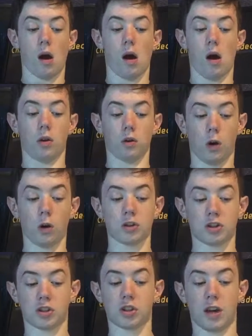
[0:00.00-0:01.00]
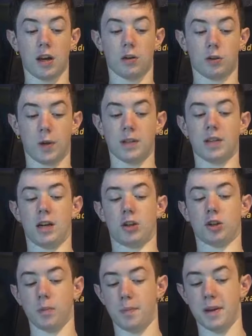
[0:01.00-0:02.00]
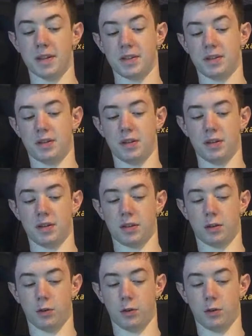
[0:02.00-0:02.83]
Large-scale transnational businesses,